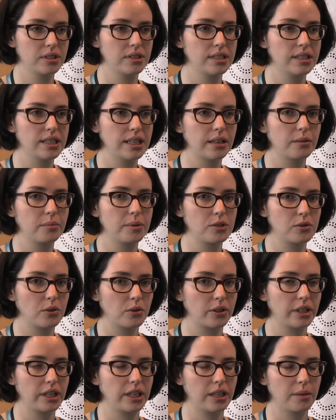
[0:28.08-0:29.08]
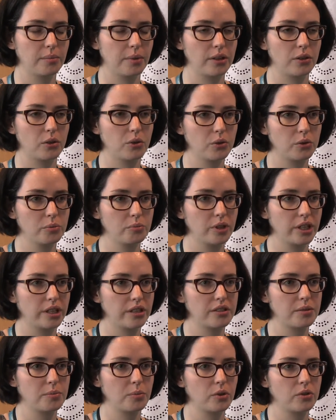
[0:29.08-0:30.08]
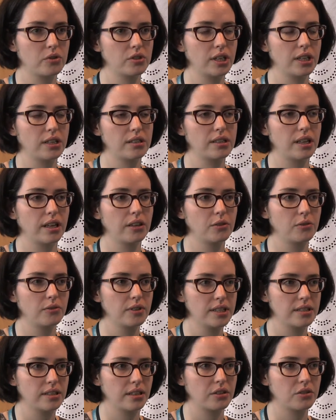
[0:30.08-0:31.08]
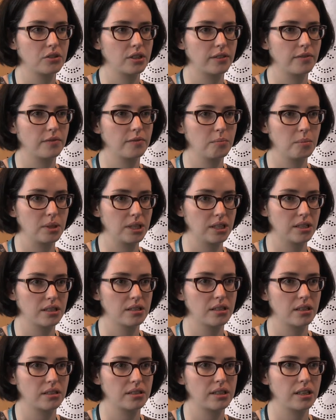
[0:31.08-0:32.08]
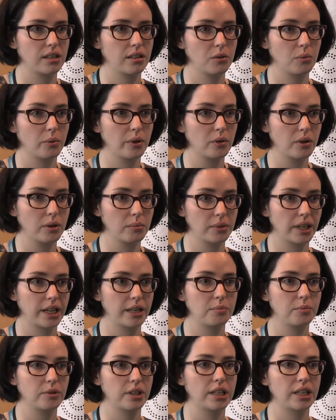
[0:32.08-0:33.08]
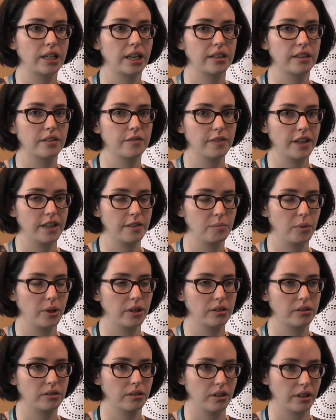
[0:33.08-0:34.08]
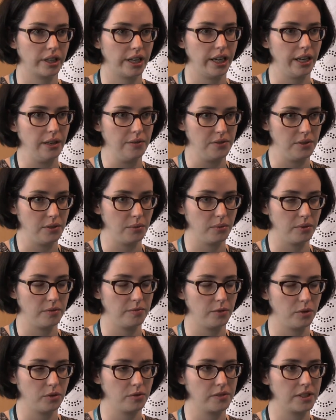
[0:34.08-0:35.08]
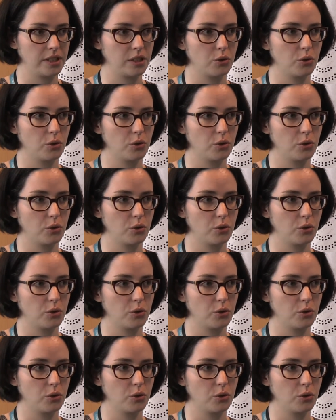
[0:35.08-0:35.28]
Today I'll be talking about the Codebreakers project and the research I've been conducting at the Wellcome Library and the five partner archives that were involved in